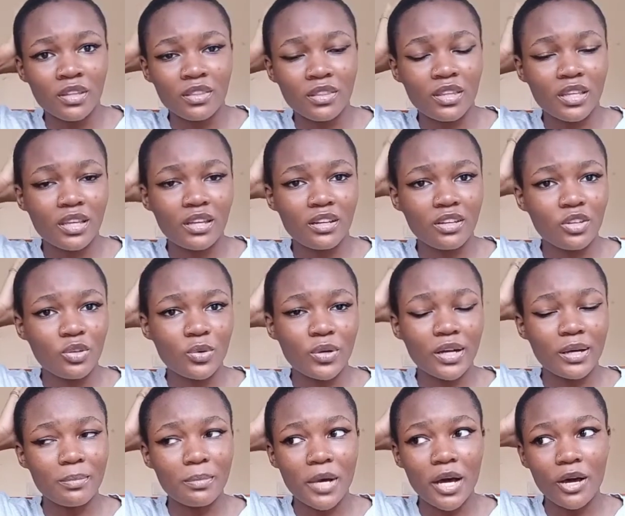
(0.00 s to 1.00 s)
then you
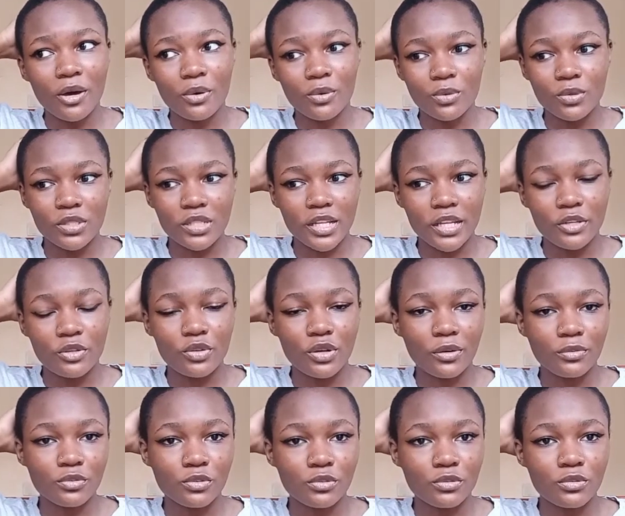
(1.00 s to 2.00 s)
come out and you have
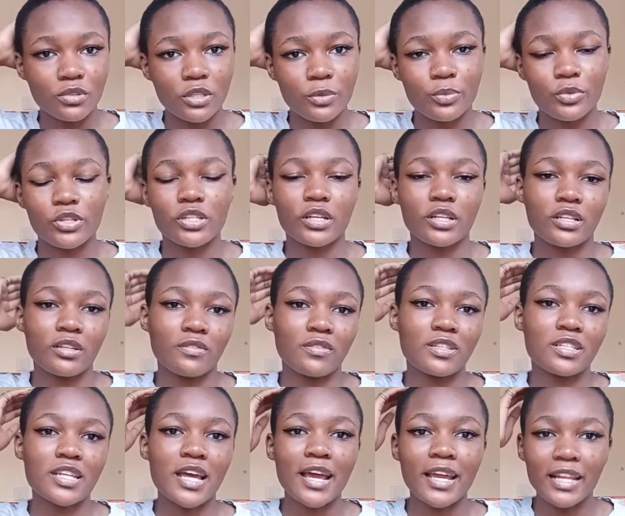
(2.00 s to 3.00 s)
to do the protective
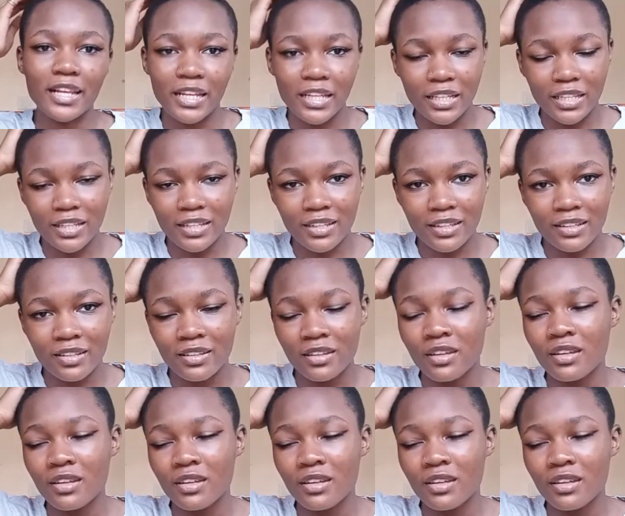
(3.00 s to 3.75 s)
styling.